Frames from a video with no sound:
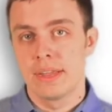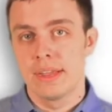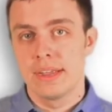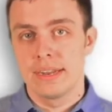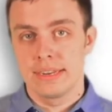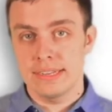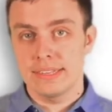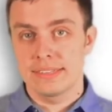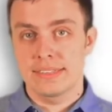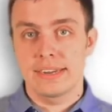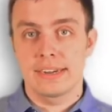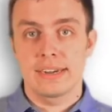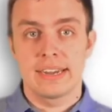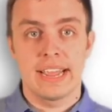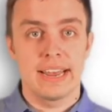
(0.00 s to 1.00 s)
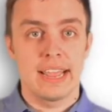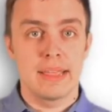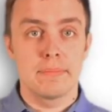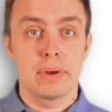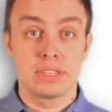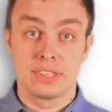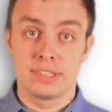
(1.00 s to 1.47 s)
This standard had a
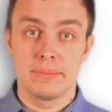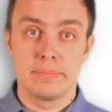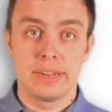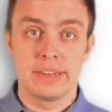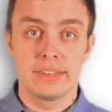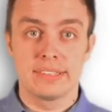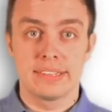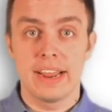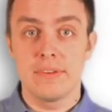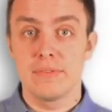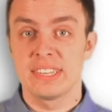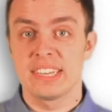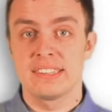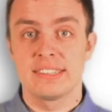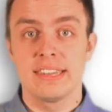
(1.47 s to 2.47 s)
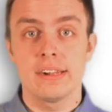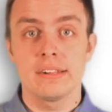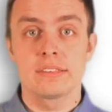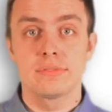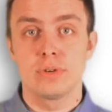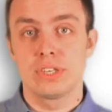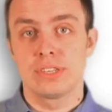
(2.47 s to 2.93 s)
much simpler design with a single
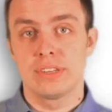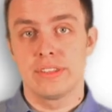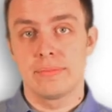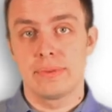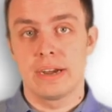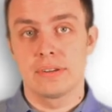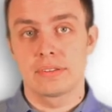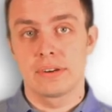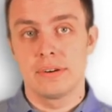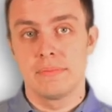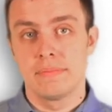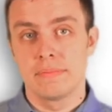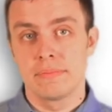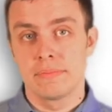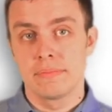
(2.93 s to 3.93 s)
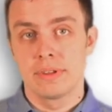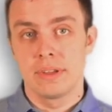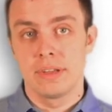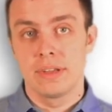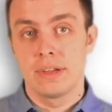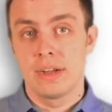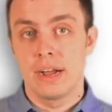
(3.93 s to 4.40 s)
switch in the browser.
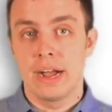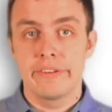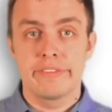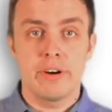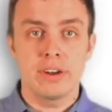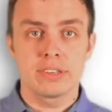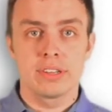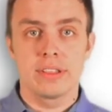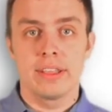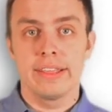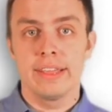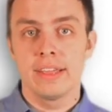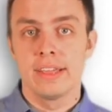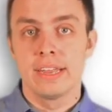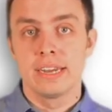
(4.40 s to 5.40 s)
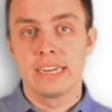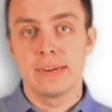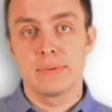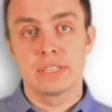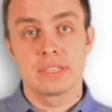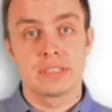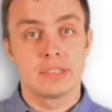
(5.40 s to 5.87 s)
Unfortunately, there
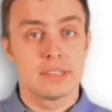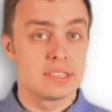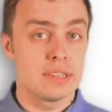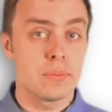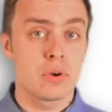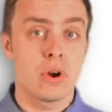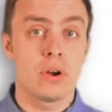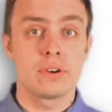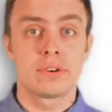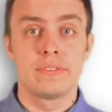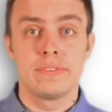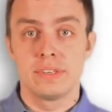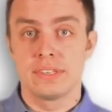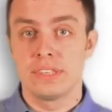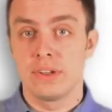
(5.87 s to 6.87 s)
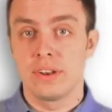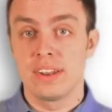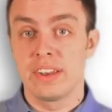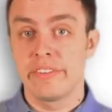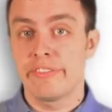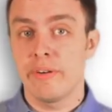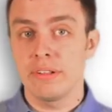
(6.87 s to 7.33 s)
was some controversy on the
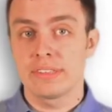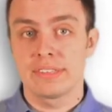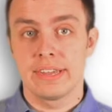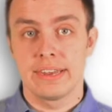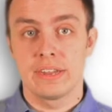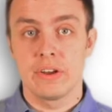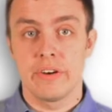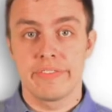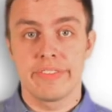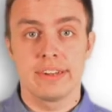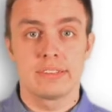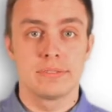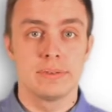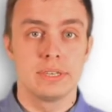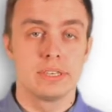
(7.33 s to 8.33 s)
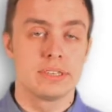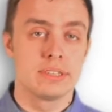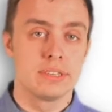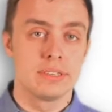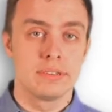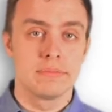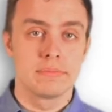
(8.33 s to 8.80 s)
default setting of that
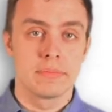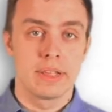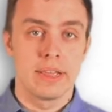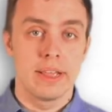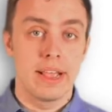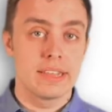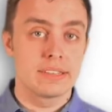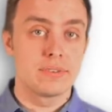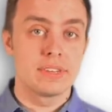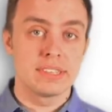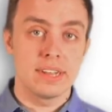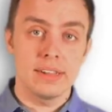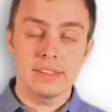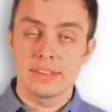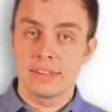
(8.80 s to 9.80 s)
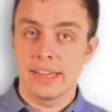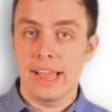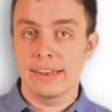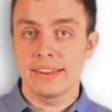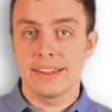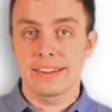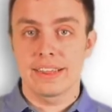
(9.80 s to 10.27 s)
switch. As a result,
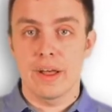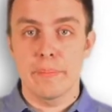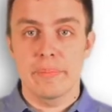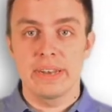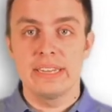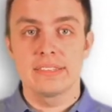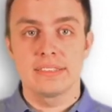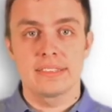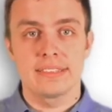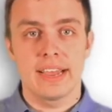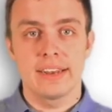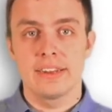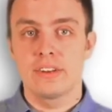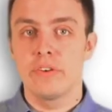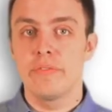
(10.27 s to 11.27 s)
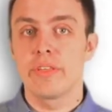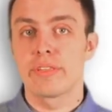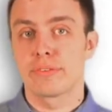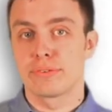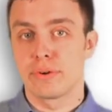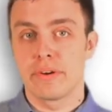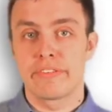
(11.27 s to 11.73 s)
ad tech companies decided to
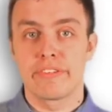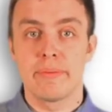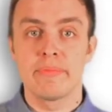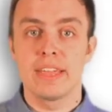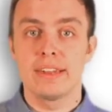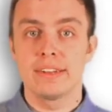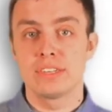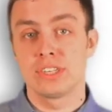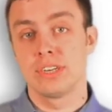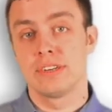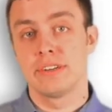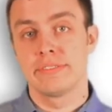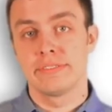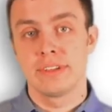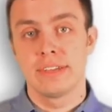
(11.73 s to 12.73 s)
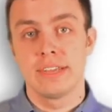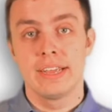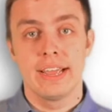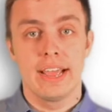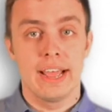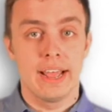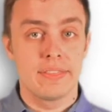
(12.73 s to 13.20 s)
withdraw from the initiative,
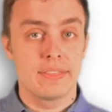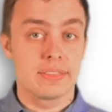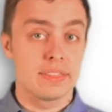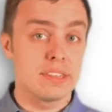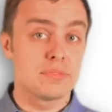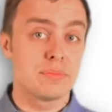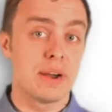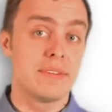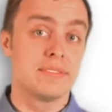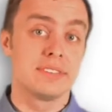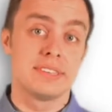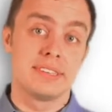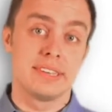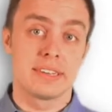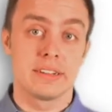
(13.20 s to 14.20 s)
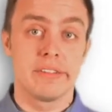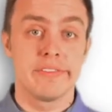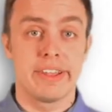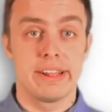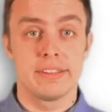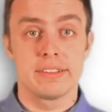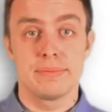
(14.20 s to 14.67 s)
and this privacy signal
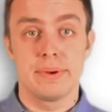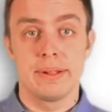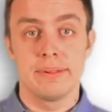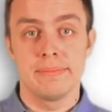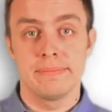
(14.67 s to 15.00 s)
failed as well.